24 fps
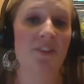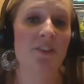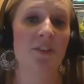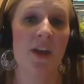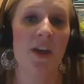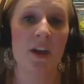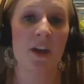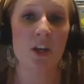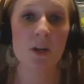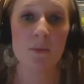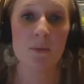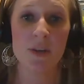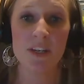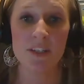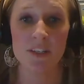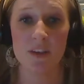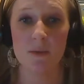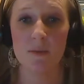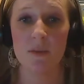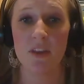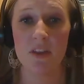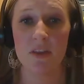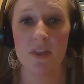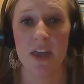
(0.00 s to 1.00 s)
So that could be
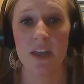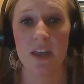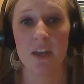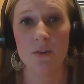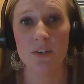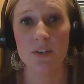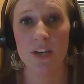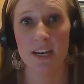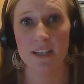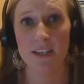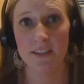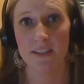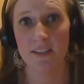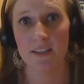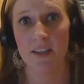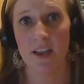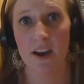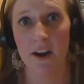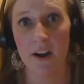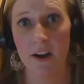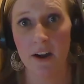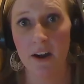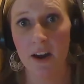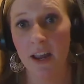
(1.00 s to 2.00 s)
something that you test
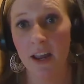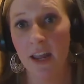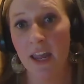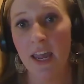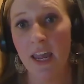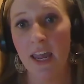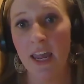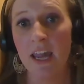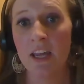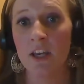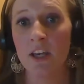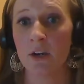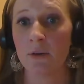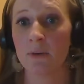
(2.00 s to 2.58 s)
in